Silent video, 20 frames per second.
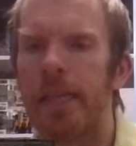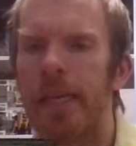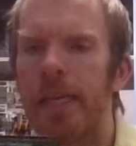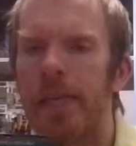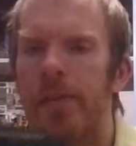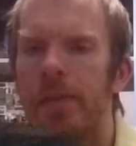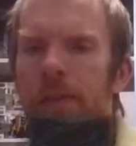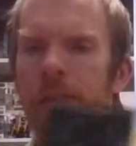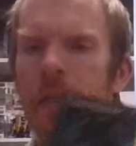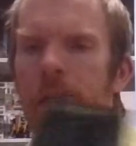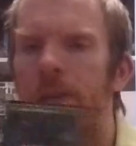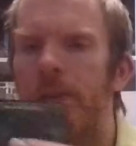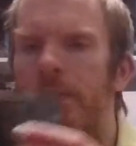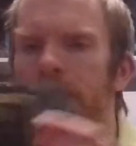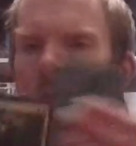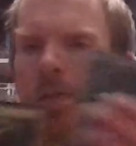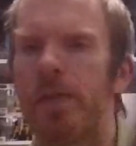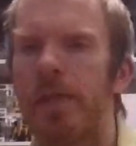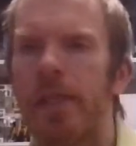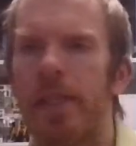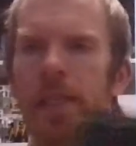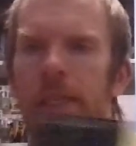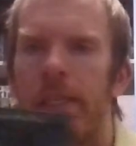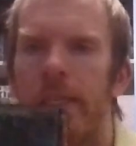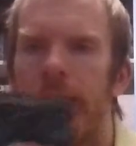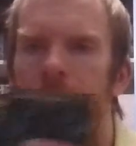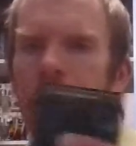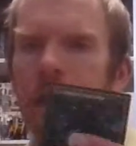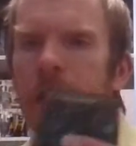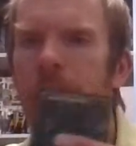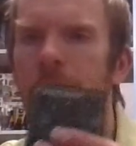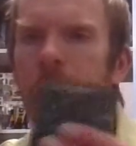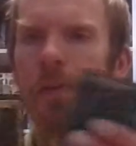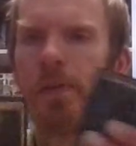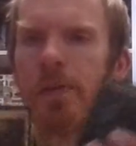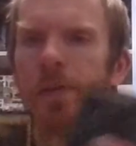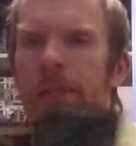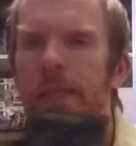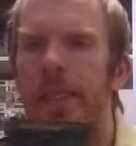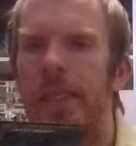I don't know if
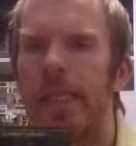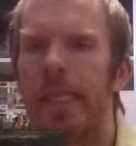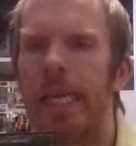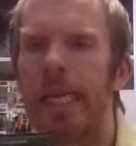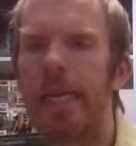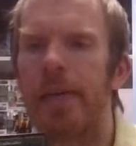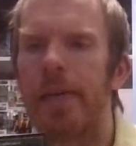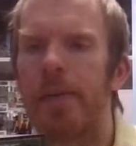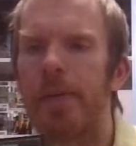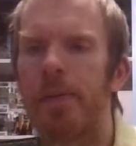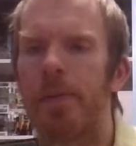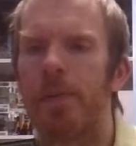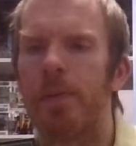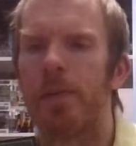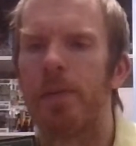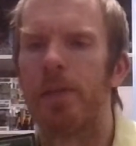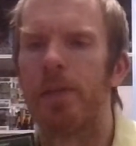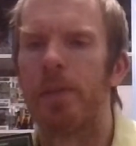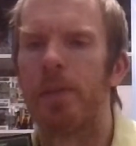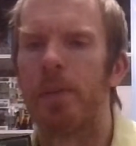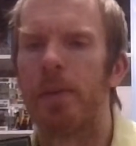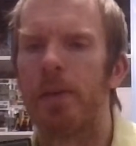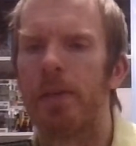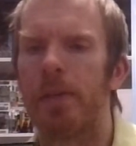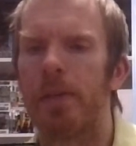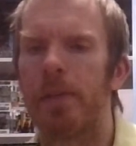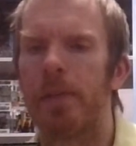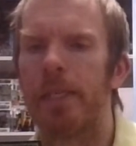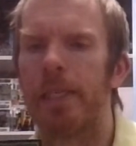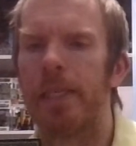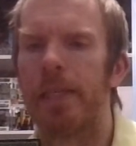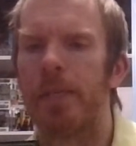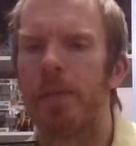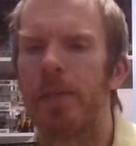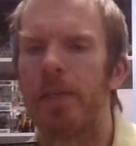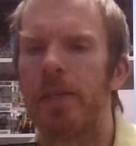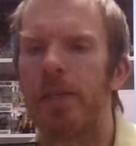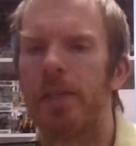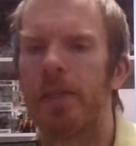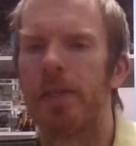that was supposed to be in the
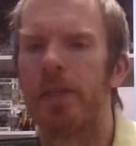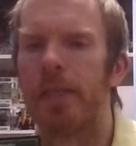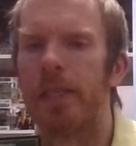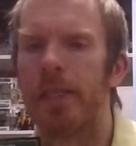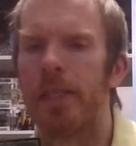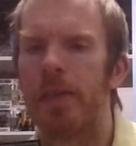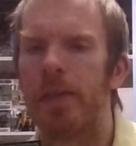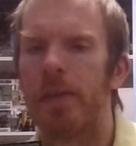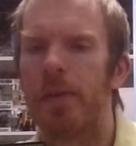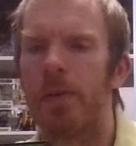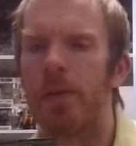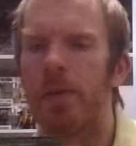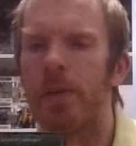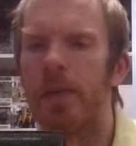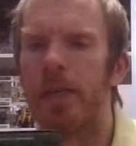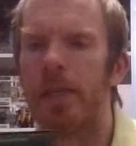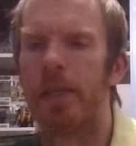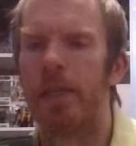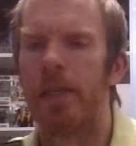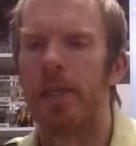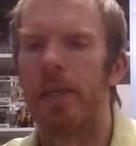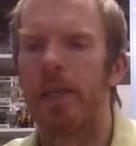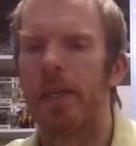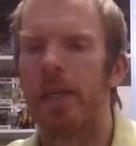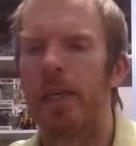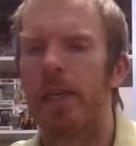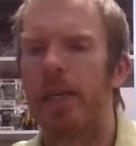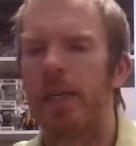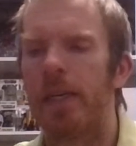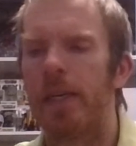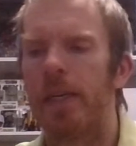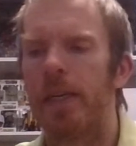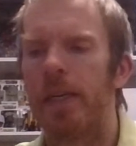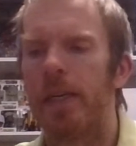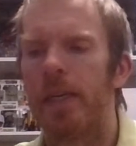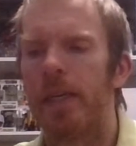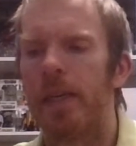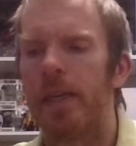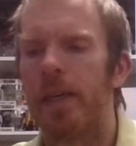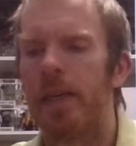middle of it, or
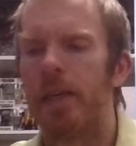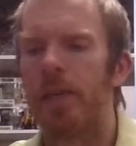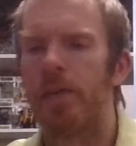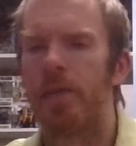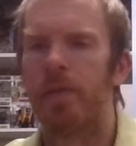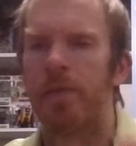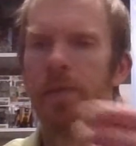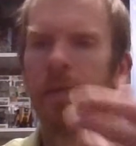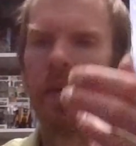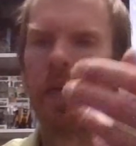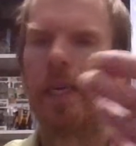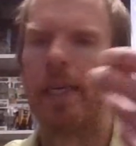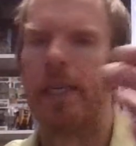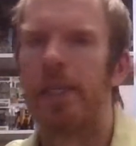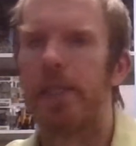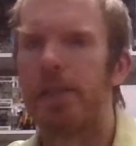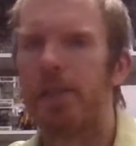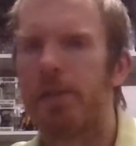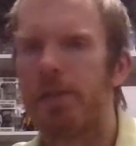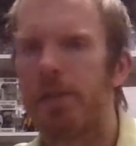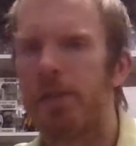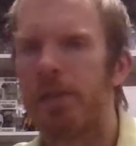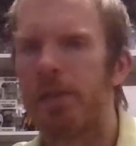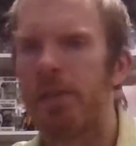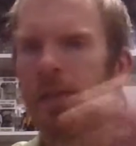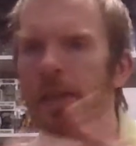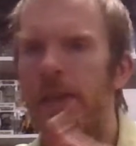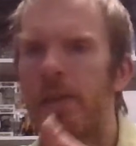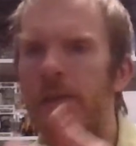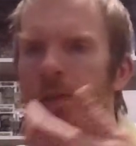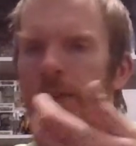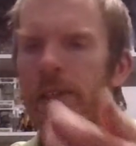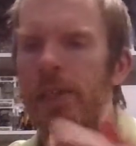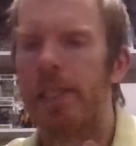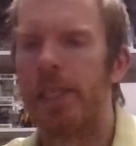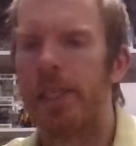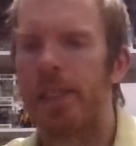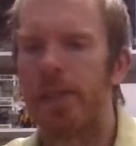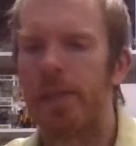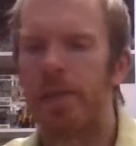if I shuffled
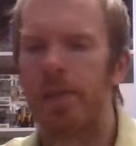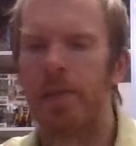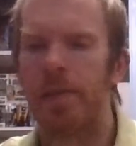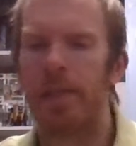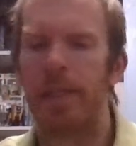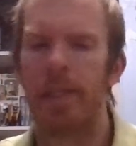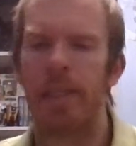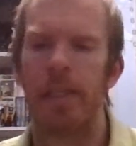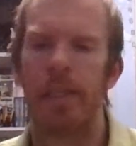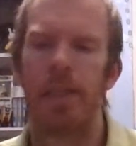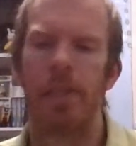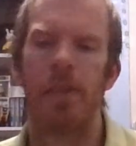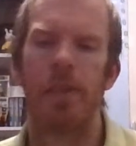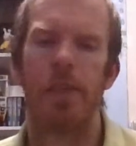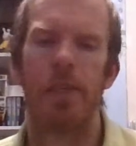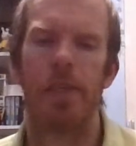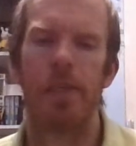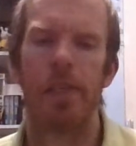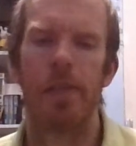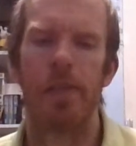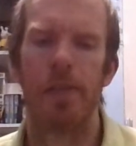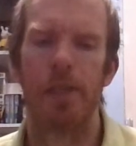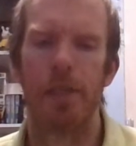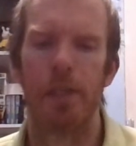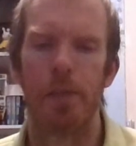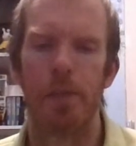it to a different